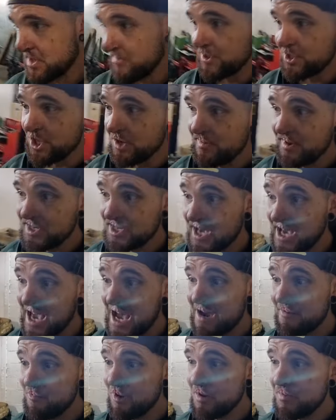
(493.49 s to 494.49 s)
I wish I picked the
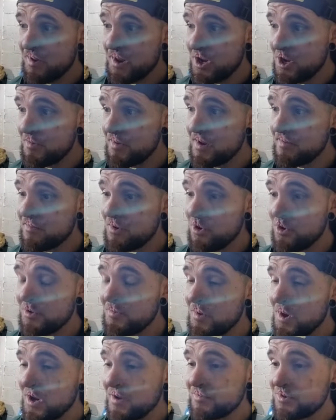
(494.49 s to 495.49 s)
camera up a little bit more,
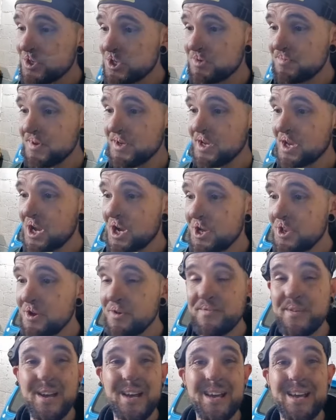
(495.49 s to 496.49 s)
but I've just been kind
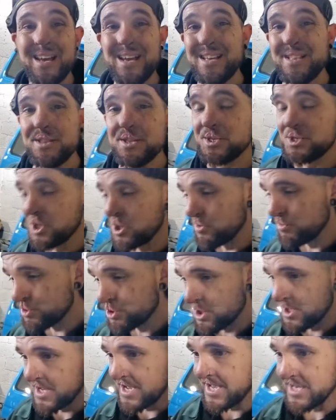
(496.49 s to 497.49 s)
of in the zone
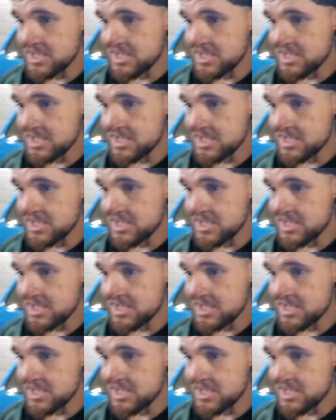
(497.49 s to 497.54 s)
trying to